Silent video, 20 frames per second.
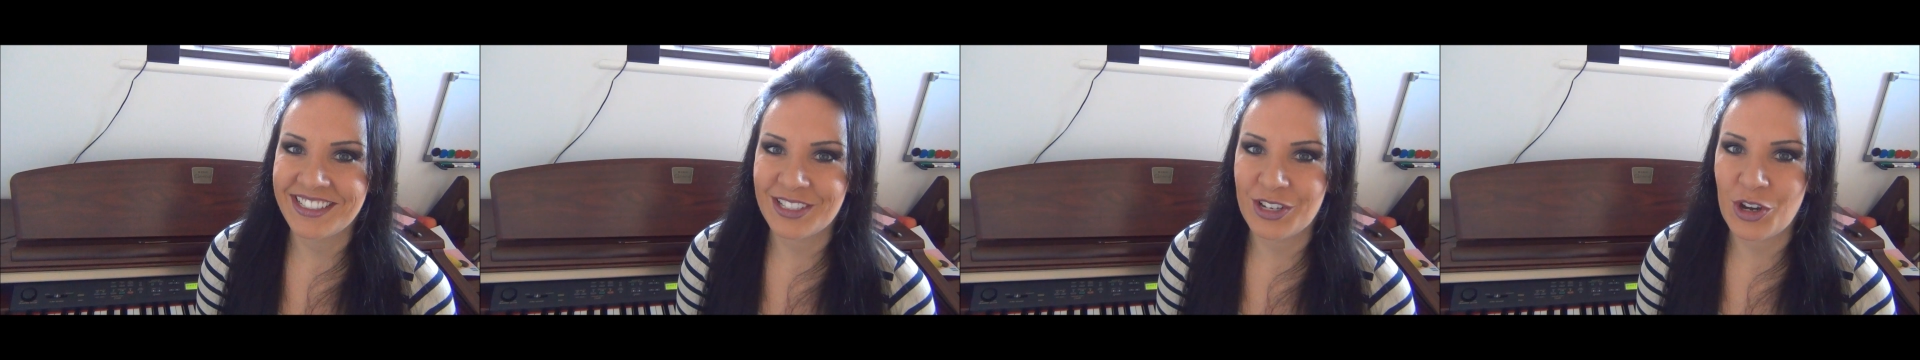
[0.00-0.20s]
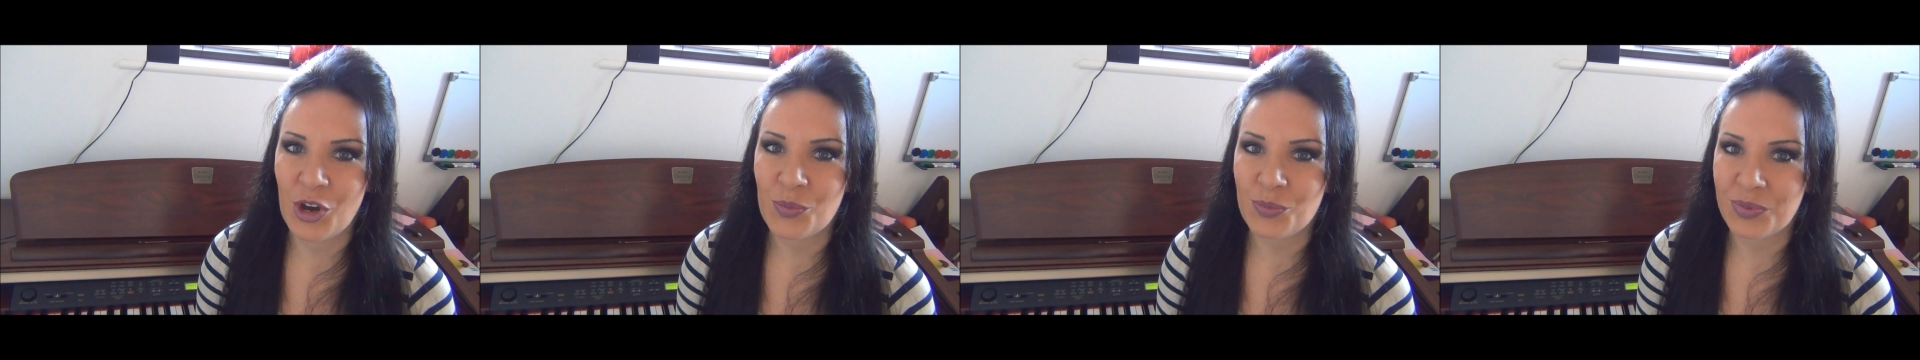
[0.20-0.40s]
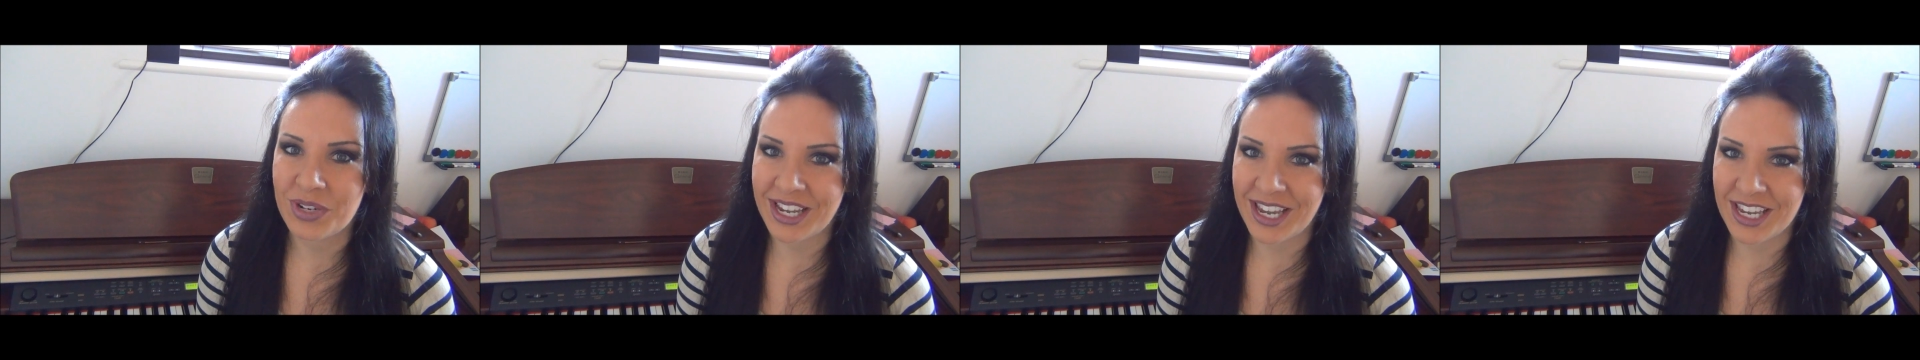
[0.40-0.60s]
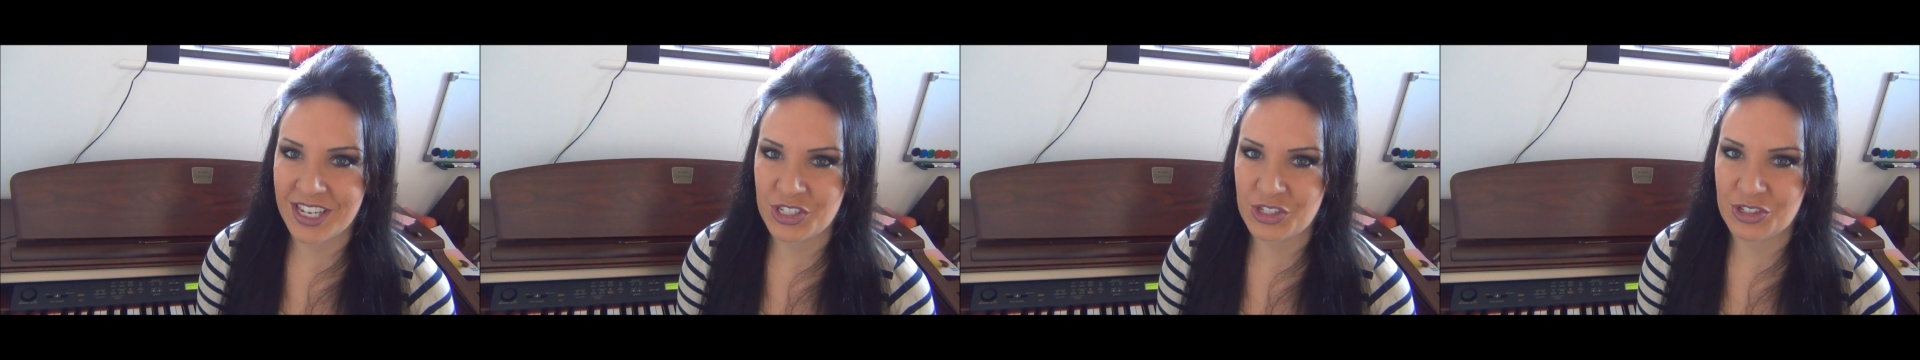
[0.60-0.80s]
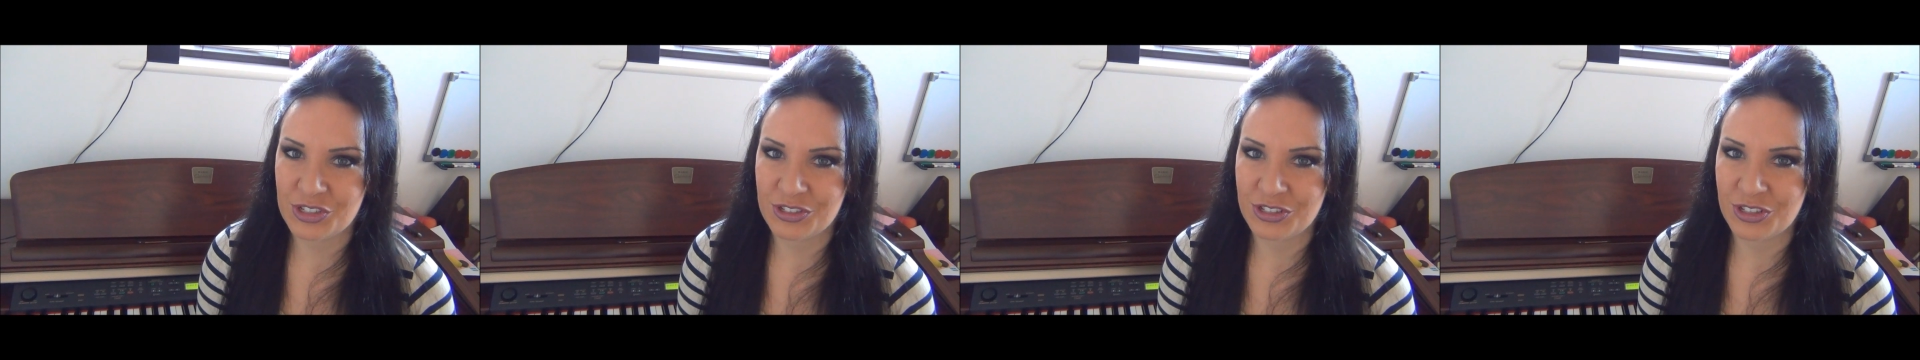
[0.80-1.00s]

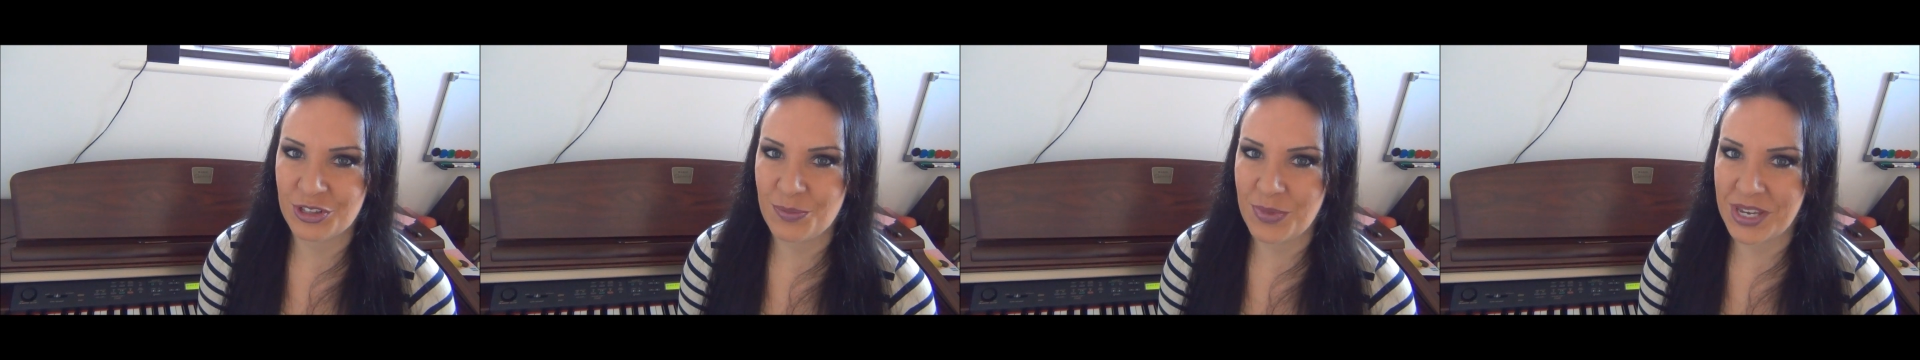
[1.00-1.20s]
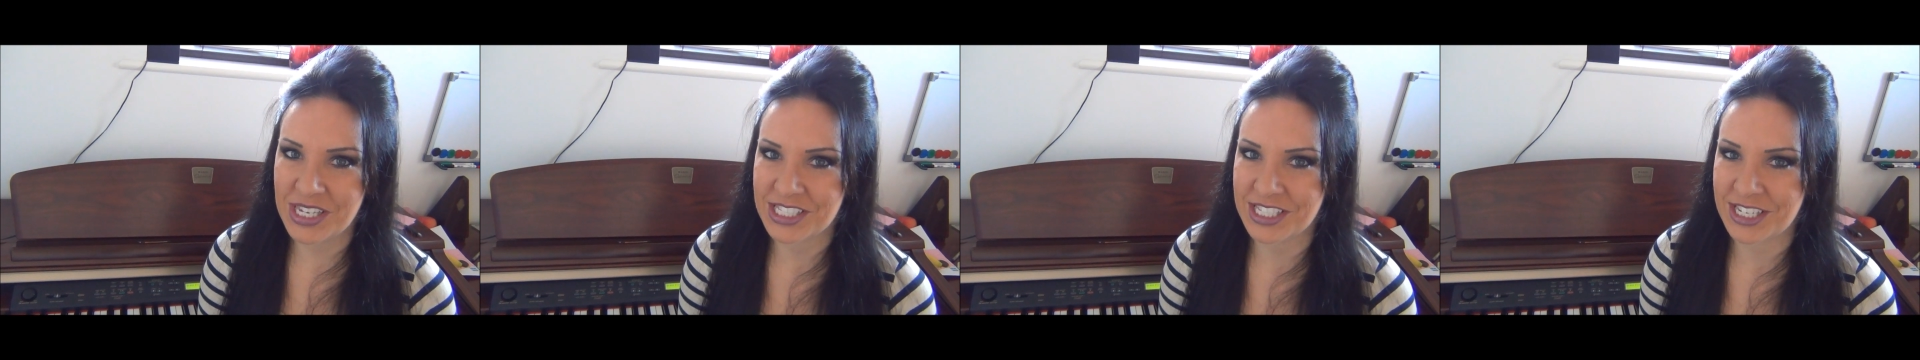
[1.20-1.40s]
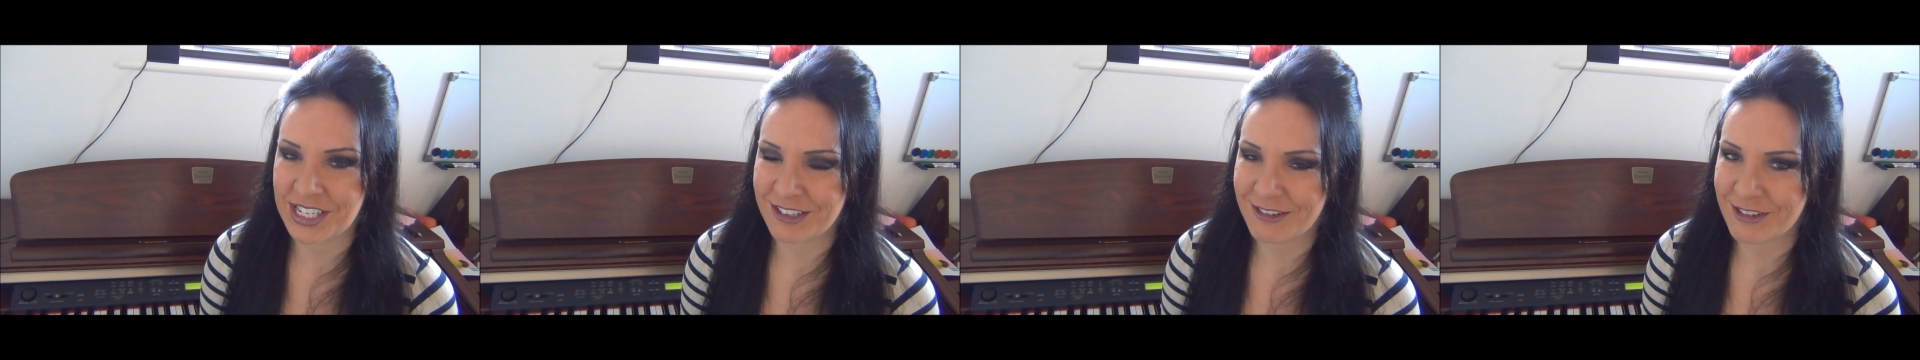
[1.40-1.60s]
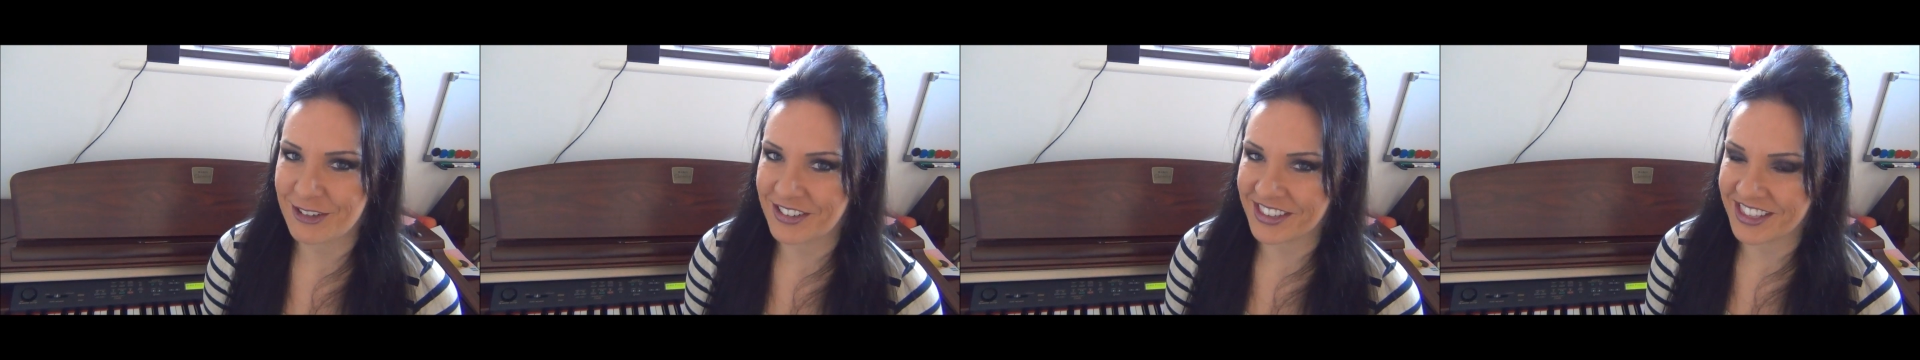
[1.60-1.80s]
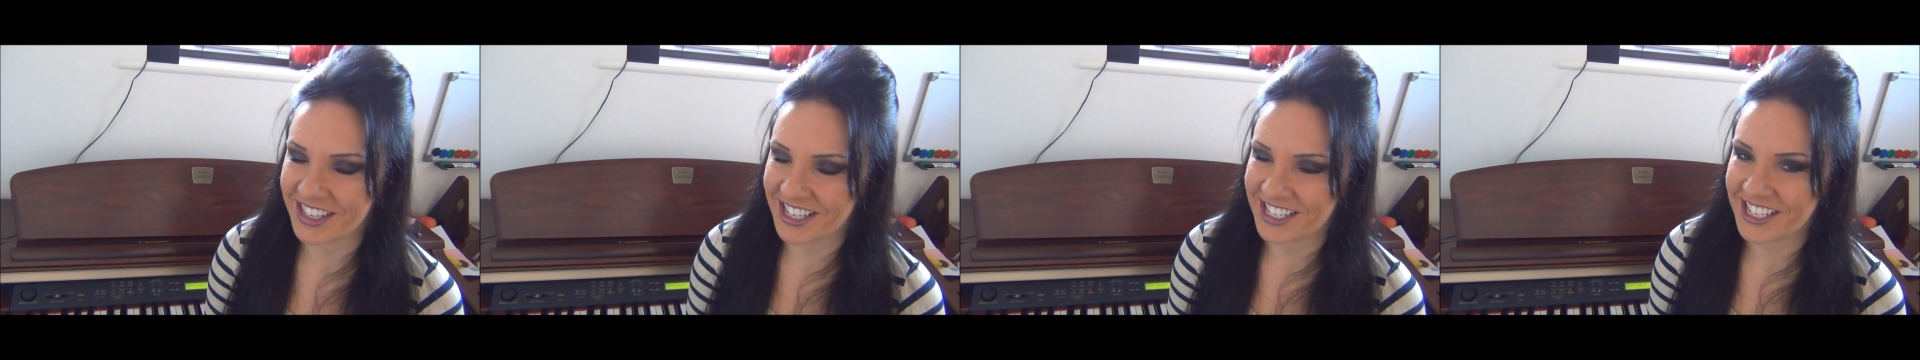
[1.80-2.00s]
complication to the mix here,
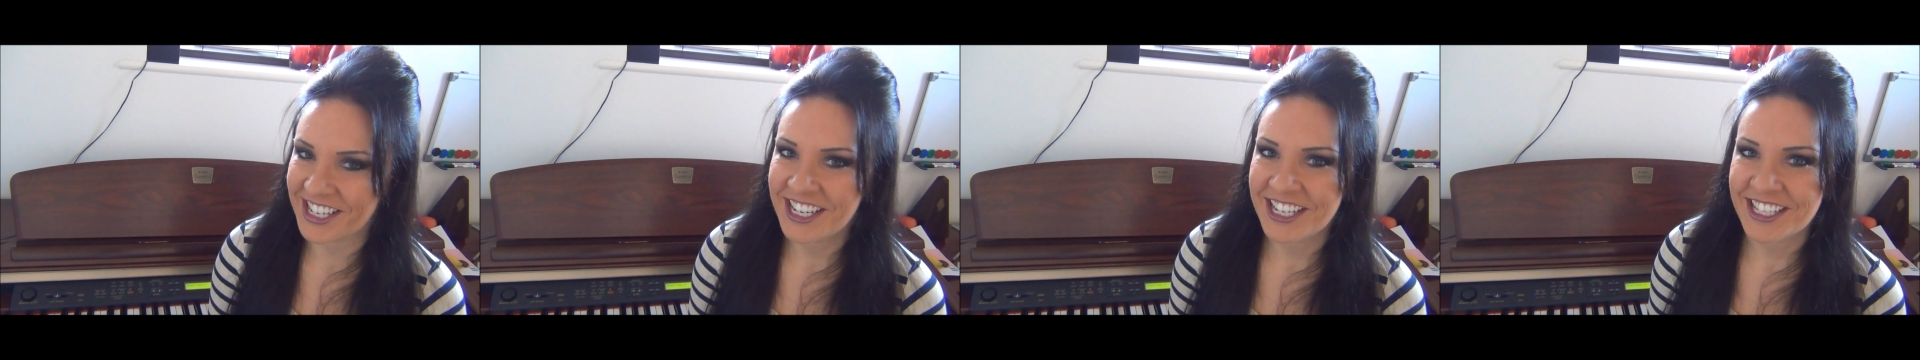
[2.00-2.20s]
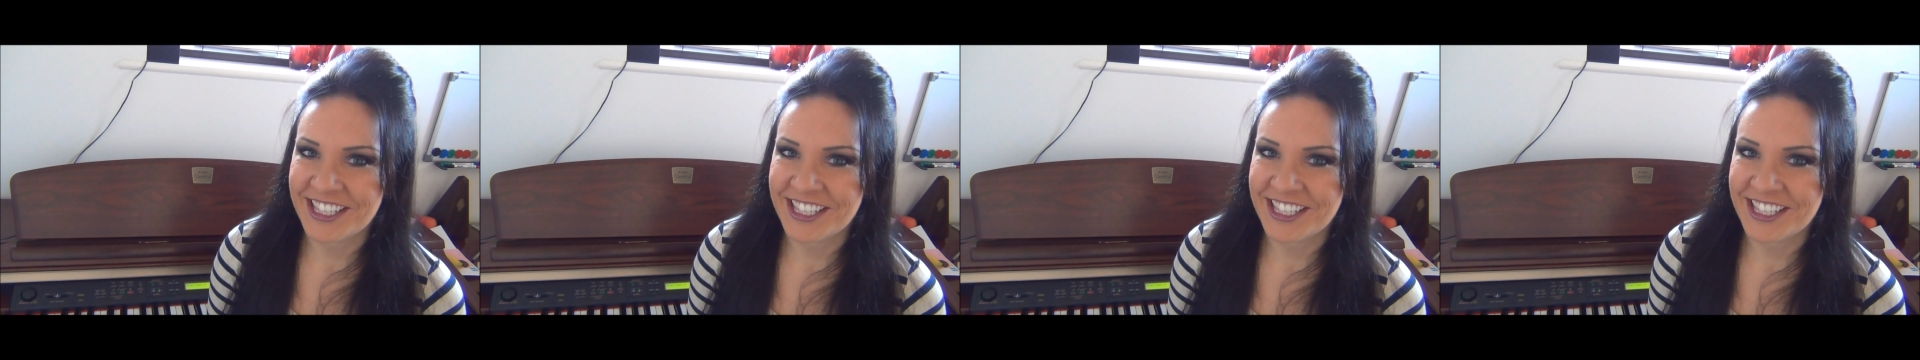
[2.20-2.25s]
aren't they?